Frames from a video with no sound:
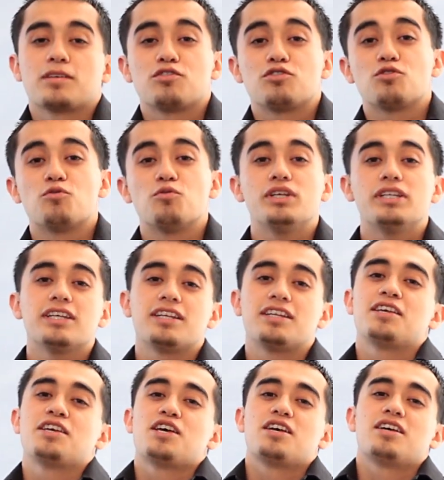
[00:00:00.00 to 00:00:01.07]
So we did
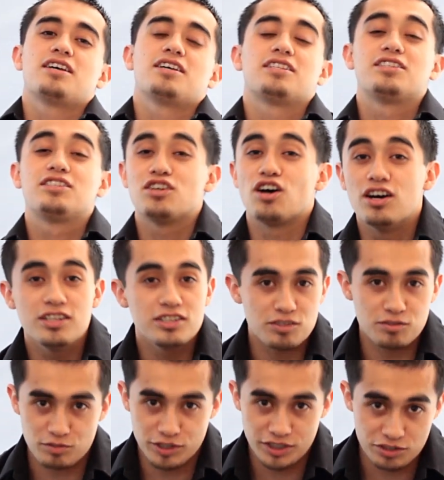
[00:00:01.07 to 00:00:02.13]
tons
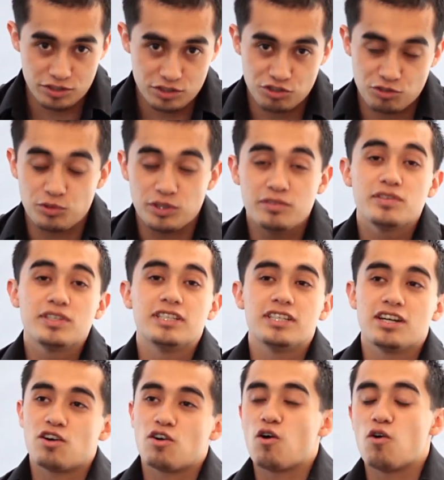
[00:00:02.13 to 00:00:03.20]
of research. We even
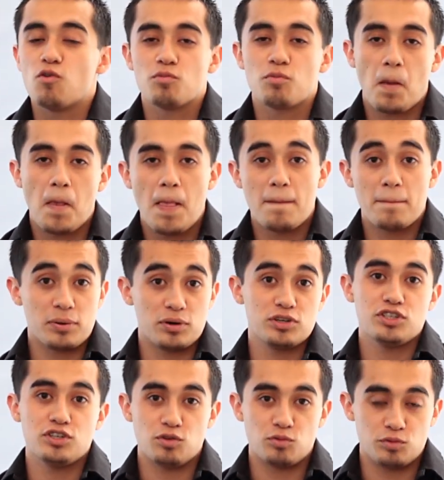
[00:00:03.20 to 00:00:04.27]
did our own
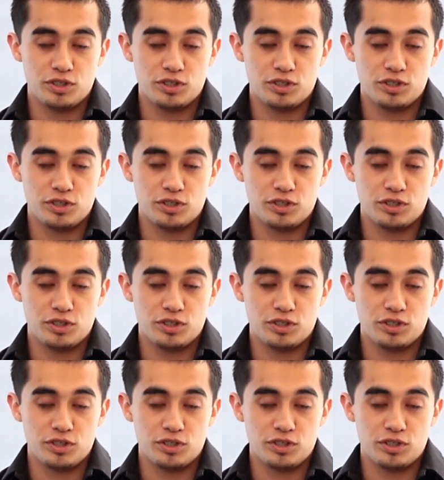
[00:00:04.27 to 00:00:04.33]
personal